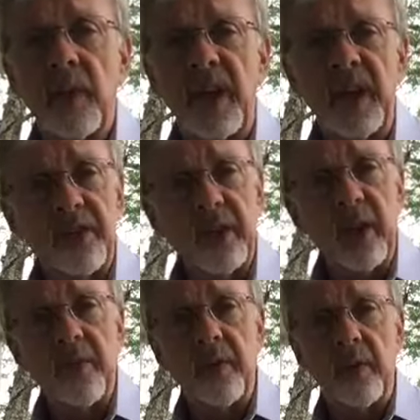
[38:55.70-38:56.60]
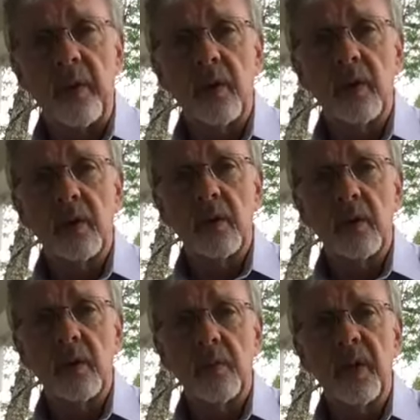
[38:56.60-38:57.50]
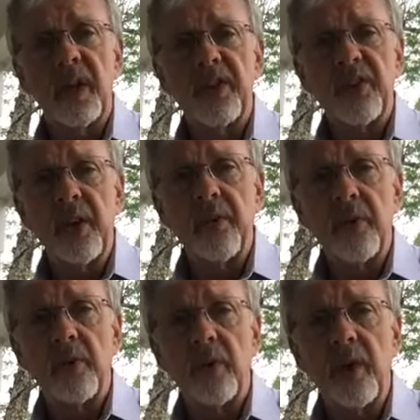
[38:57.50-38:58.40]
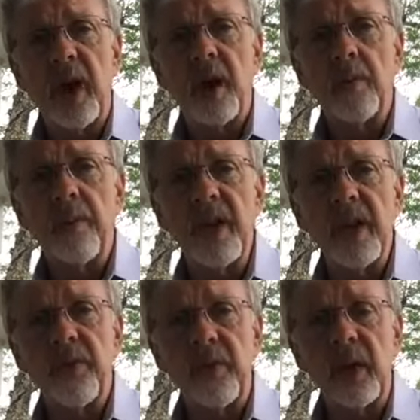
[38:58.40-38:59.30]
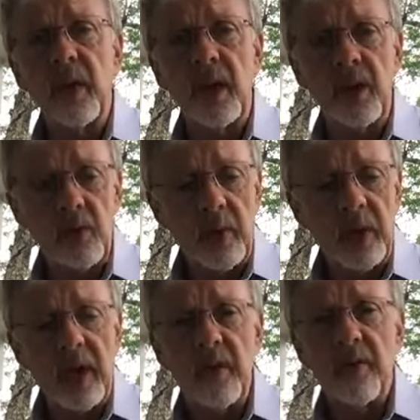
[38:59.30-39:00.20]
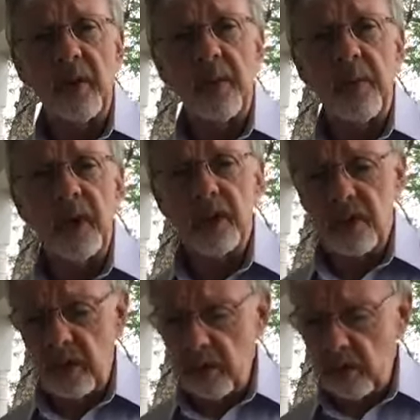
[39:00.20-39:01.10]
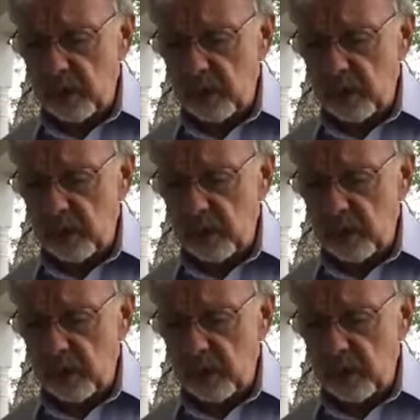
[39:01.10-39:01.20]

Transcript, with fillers: He suffered, but he suffered for our benefit. And you read that in Philippians 2.